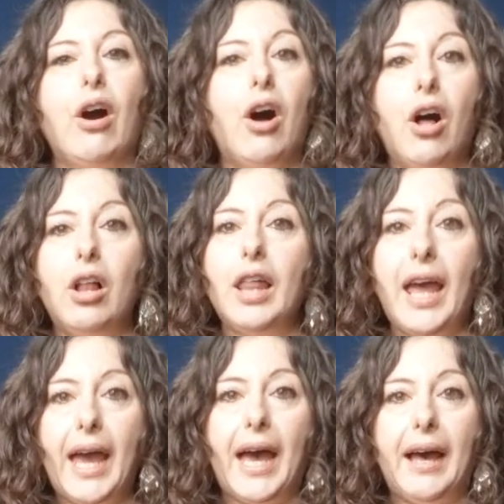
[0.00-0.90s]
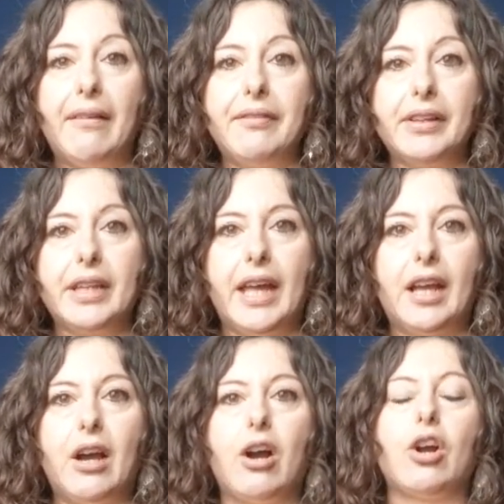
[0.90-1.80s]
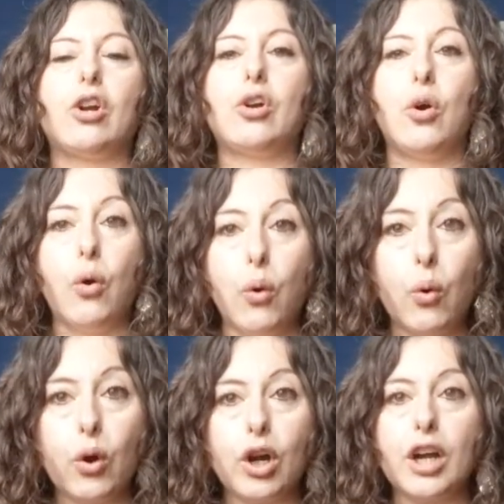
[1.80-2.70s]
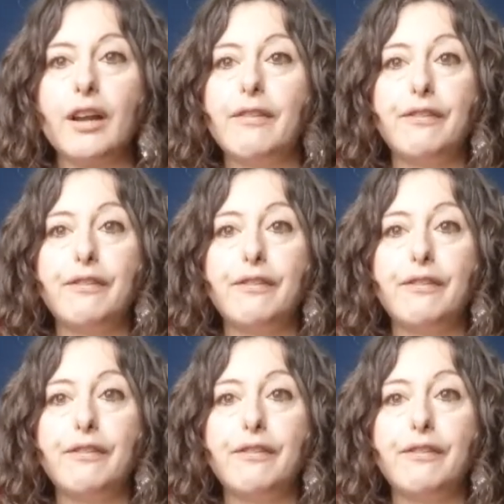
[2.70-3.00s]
all have like our core